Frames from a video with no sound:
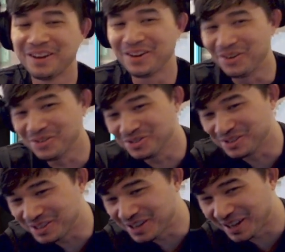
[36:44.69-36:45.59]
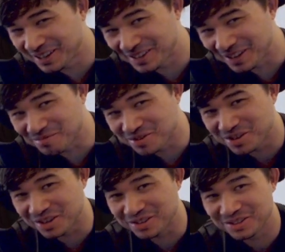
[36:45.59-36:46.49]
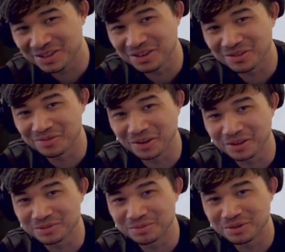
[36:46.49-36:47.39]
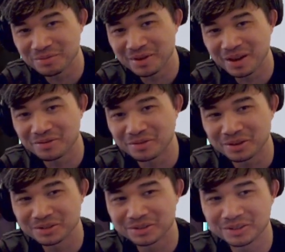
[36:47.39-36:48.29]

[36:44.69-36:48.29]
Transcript: Holy goddamn shit. City on Fire is pretty bad for us.